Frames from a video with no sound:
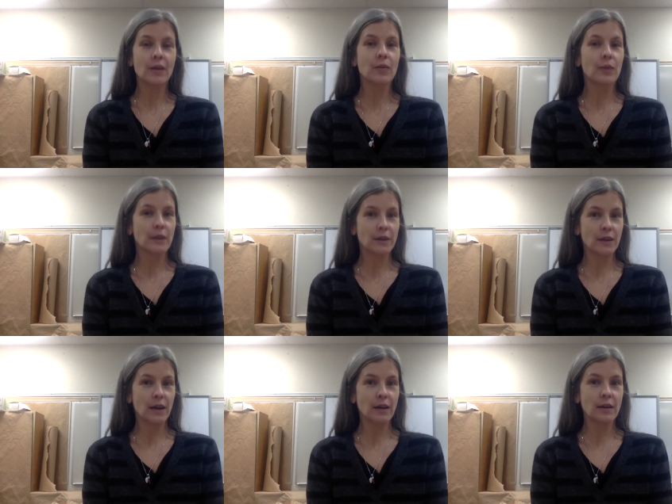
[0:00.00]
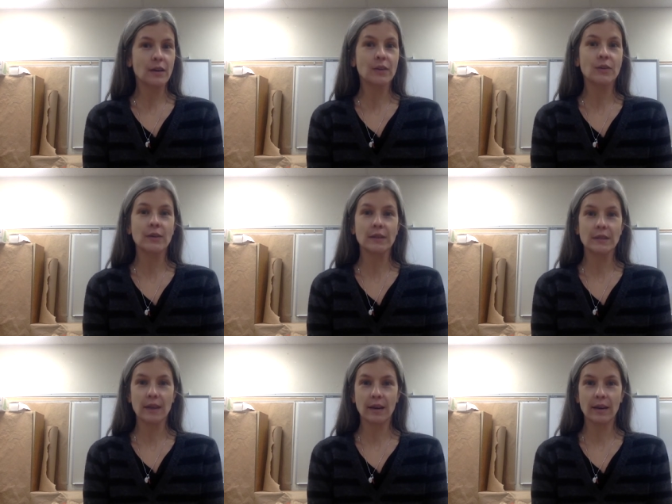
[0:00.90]
When you're done, you can
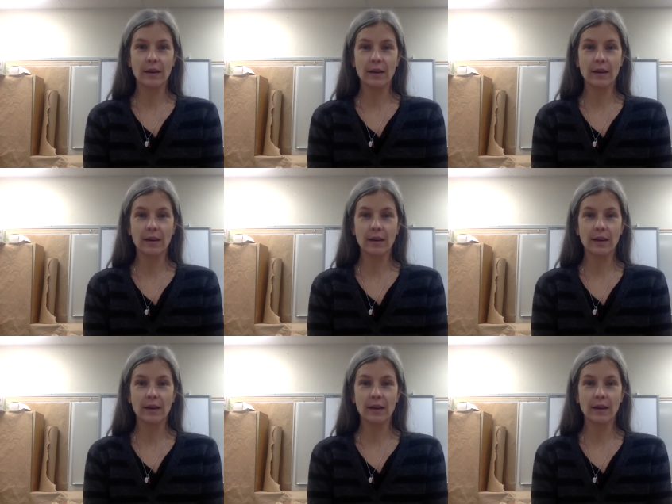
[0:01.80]
take